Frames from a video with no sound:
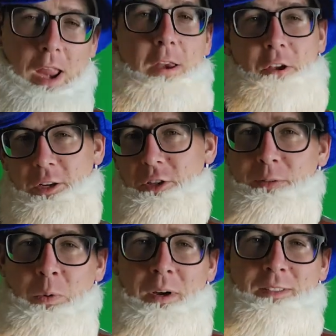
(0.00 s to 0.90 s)
And you can trust
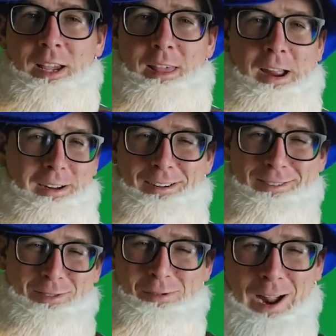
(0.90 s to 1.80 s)
me when I say that, because
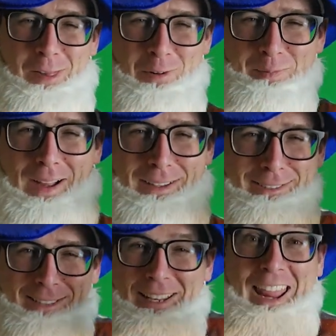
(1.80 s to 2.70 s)
do I look
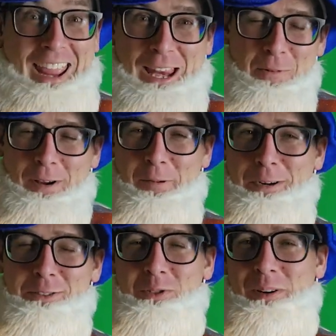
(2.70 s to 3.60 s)
biased in any way
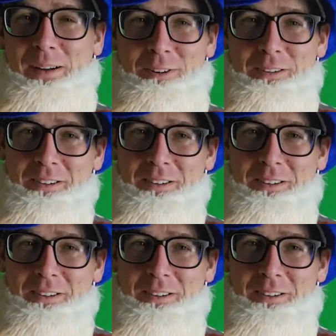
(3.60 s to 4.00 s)
whatsoever?